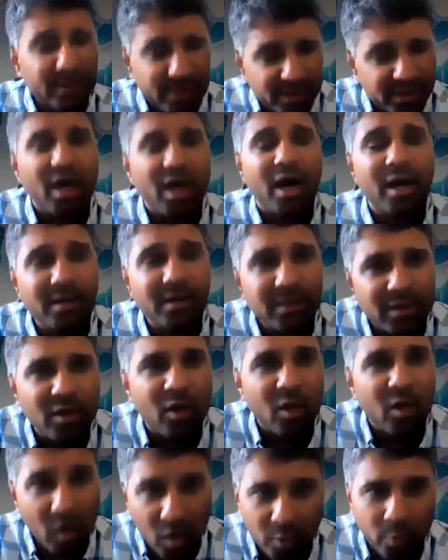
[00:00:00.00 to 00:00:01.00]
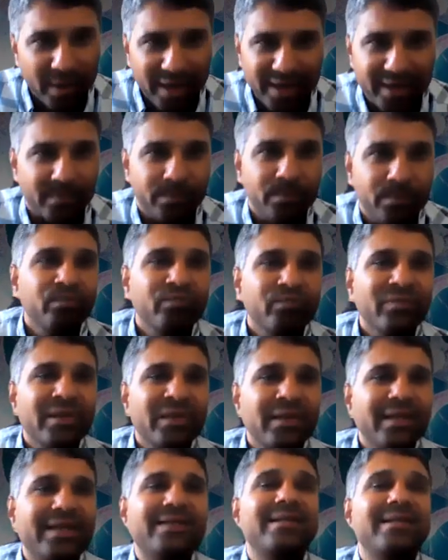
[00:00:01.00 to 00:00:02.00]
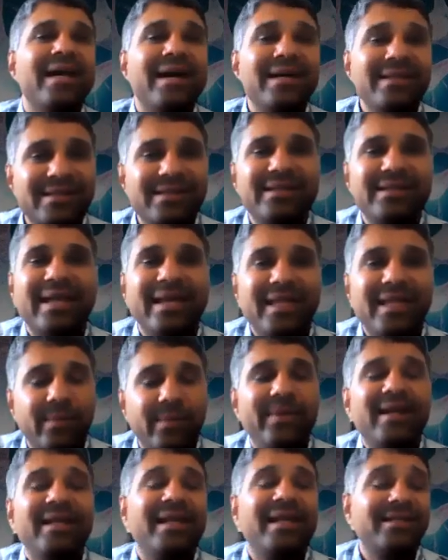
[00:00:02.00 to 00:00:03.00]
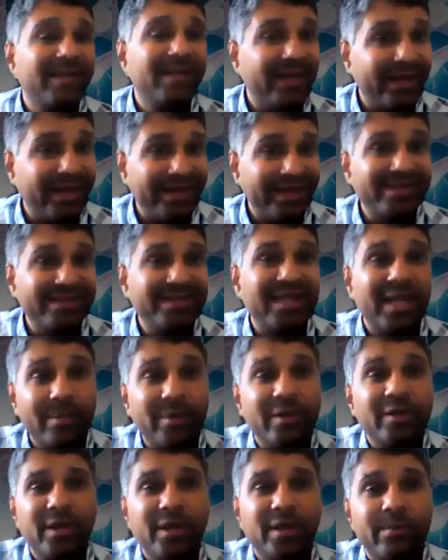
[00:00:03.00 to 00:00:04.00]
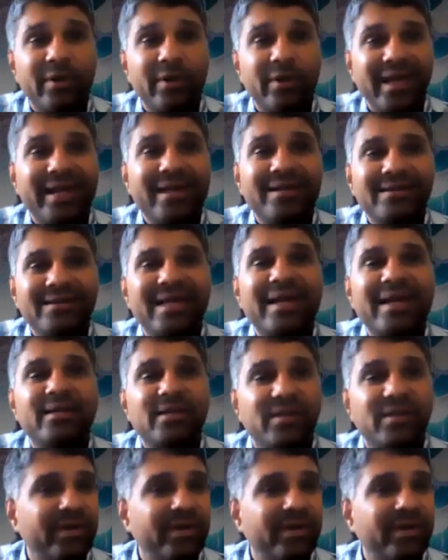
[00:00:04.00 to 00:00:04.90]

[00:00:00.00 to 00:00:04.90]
does not go away. It does stay in the brain. That's the nice thing about the brain, is that it's a